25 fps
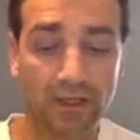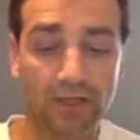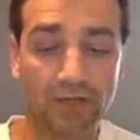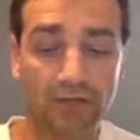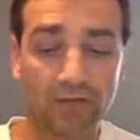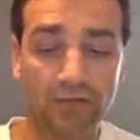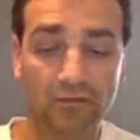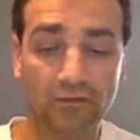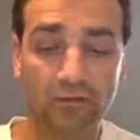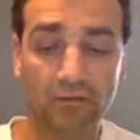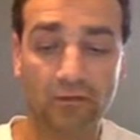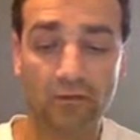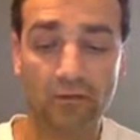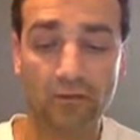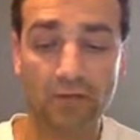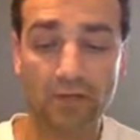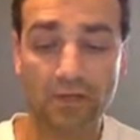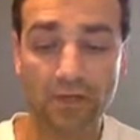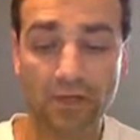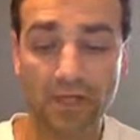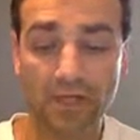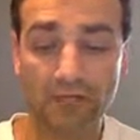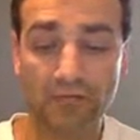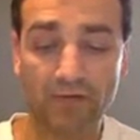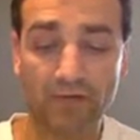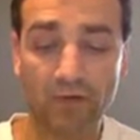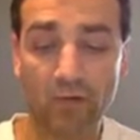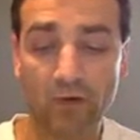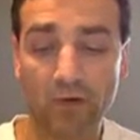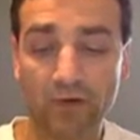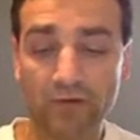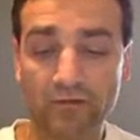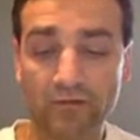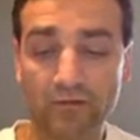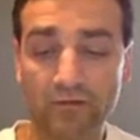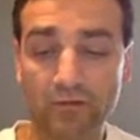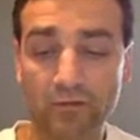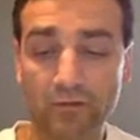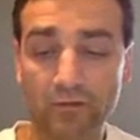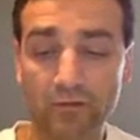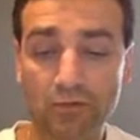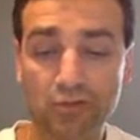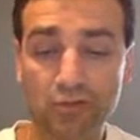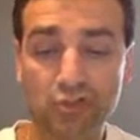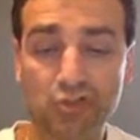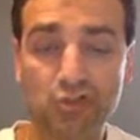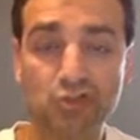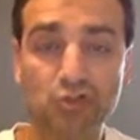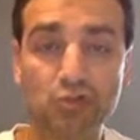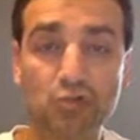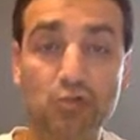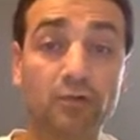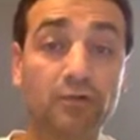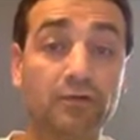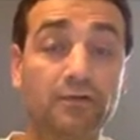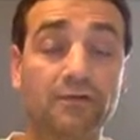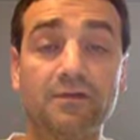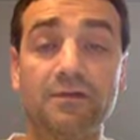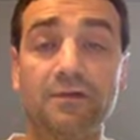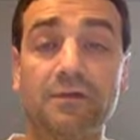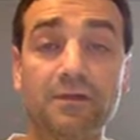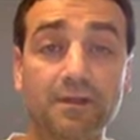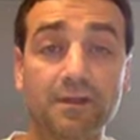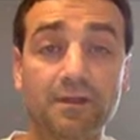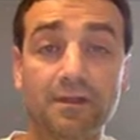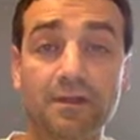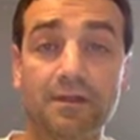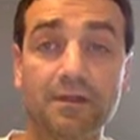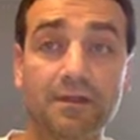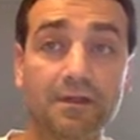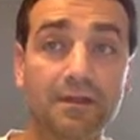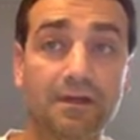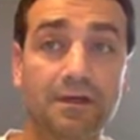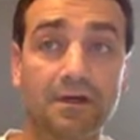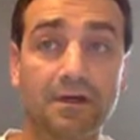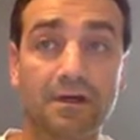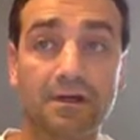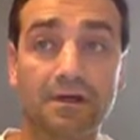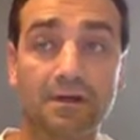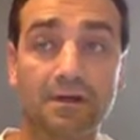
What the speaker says: So if I want to sort, if